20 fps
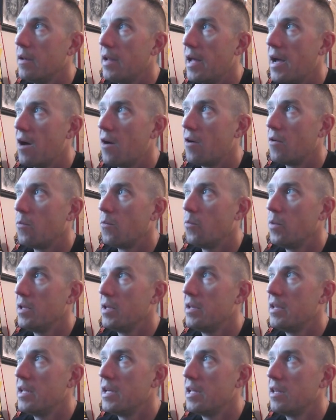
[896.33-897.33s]
Now
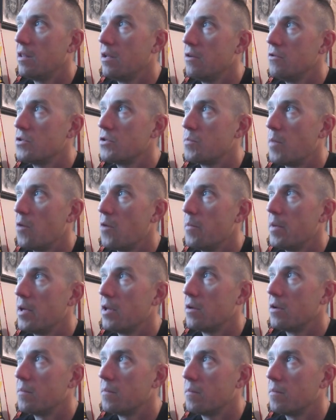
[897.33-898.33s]
we did lose
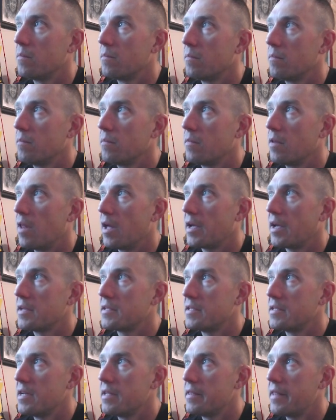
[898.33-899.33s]
momentum. Like I
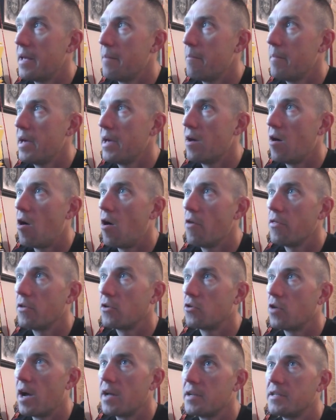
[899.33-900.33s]
said, that met all
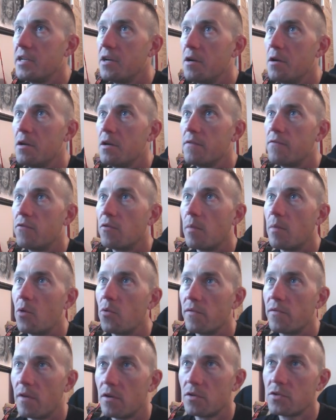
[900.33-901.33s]
the criteria for my
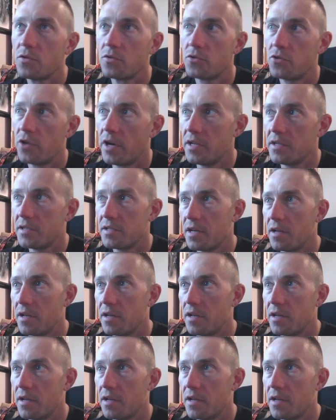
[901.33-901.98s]
reversal trade